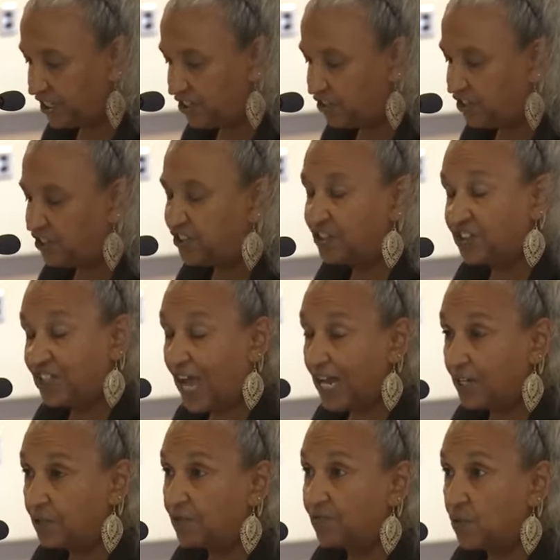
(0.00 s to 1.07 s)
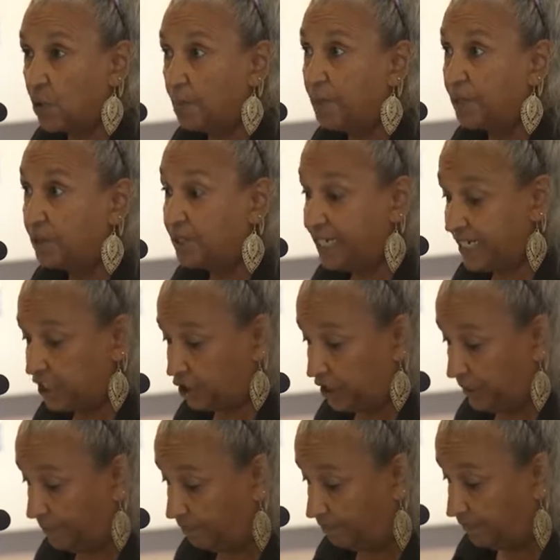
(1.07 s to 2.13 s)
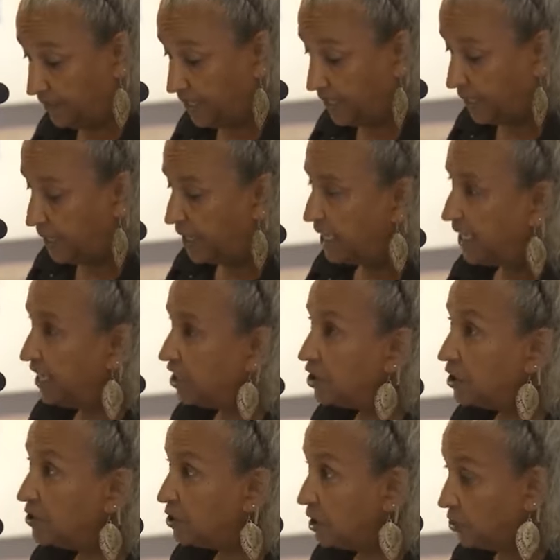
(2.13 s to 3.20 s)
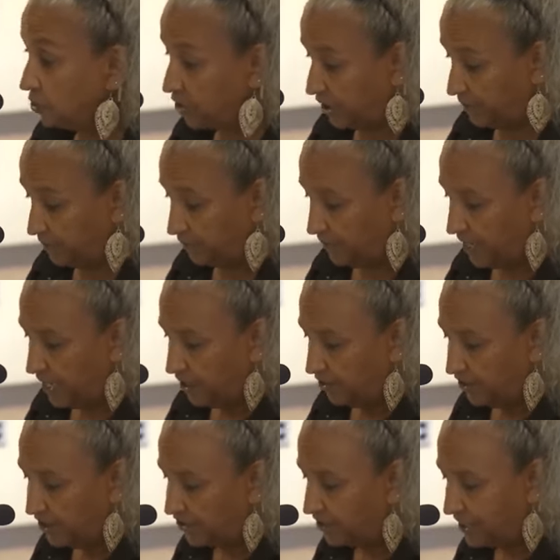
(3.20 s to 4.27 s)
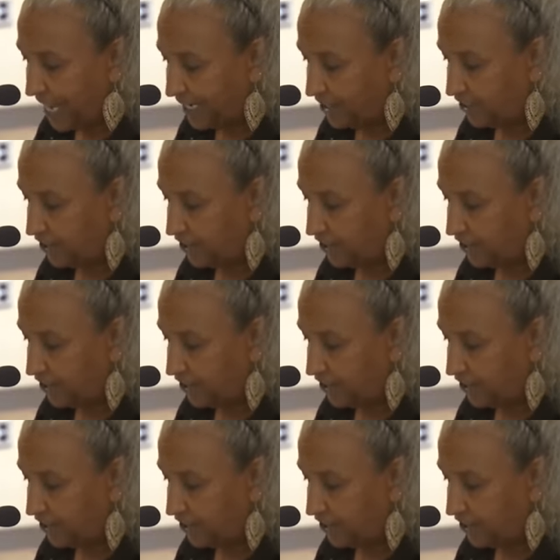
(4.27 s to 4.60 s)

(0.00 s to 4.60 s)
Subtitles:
us is the desire for a better nation. In conclusion, this